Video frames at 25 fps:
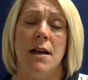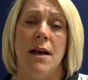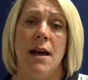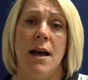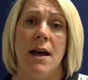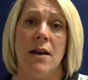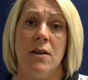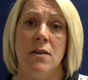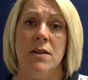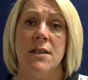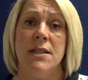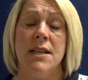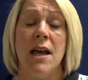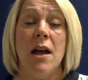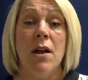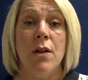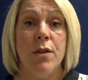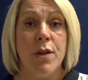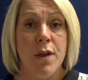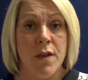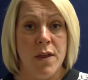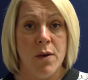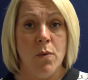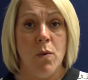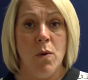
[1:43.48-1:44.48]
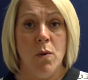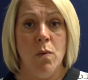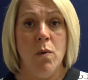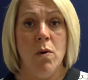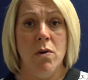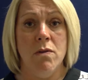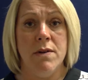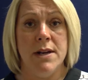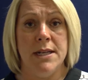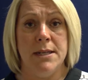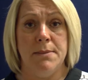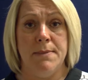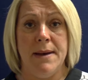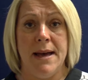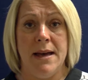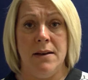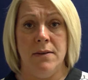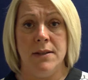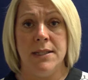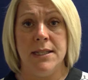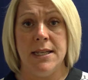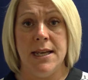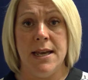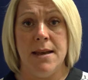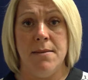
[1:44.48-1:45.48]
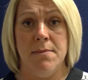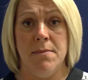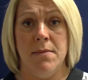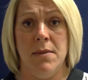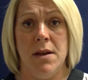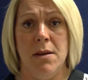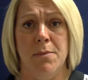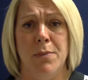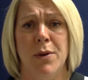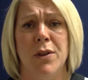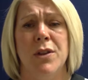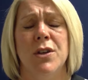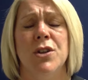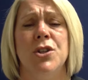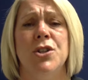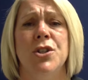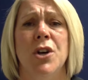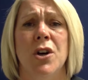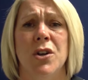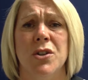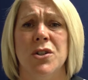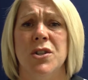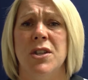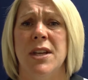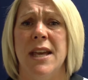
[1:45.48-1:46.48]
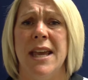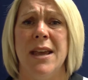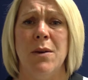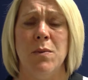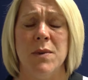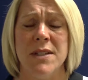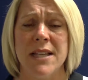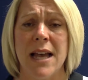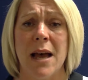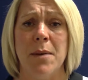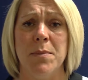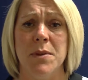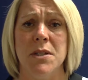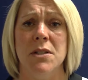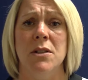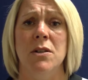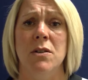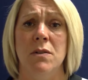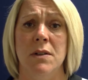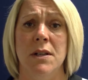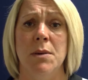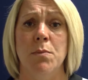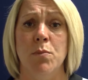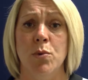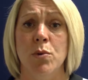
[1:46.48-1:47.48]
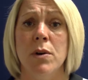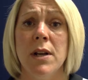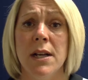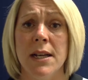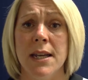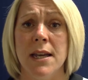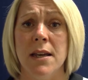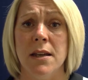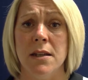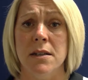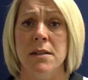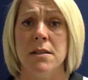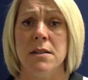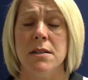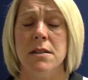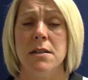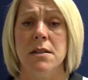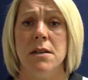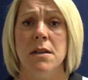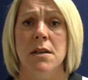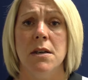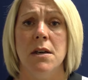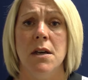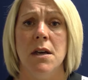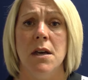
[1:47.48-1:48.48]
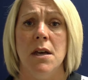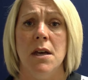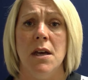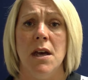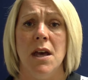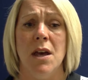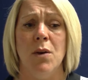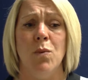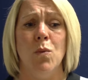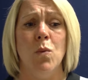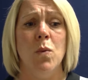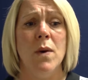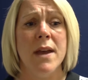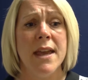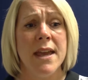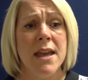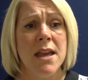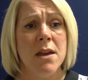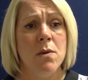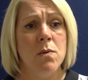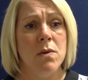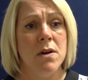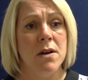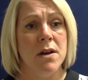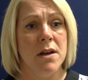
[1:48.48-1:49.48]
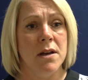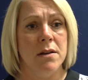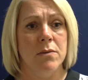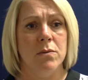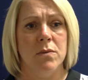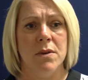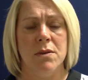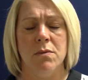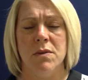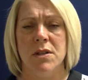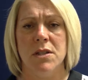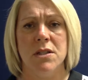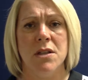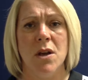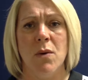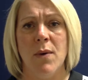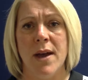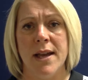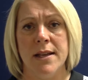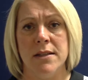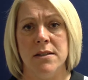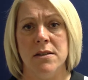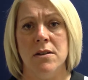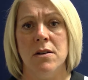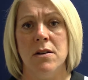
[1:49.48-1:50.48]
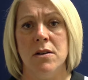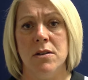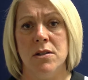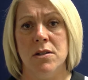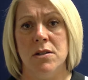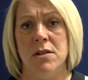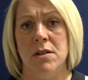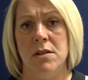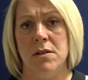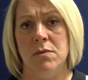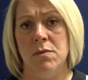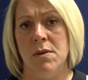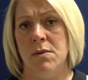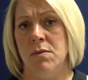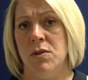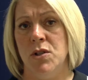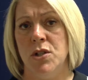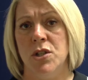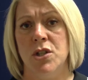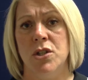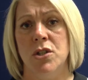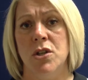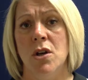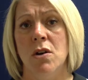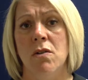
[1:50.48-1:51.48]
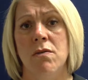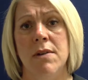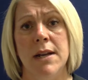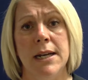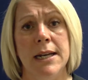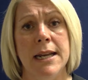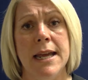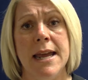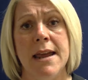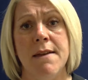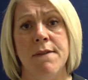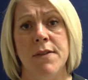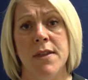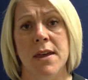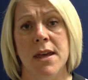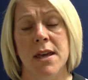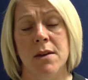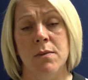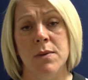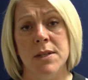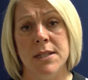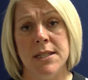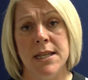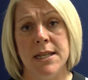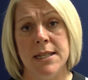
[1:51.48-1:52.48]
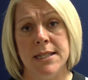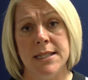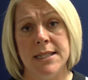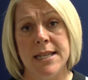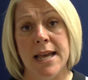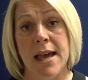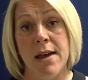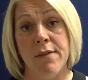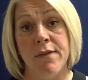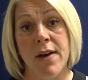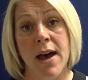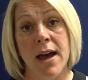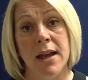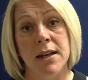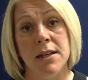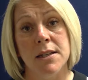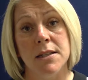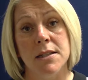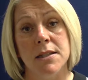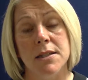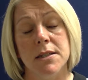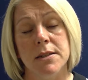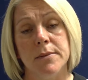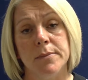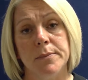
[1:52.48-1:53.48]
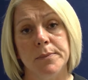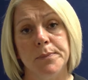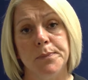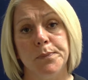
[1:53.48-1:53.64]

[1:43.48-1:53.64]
I could tell that they were worried about him, but the doctor, he was absolutely brilliant. And we were so exhausted, we were just so relieved that he was in safe hands.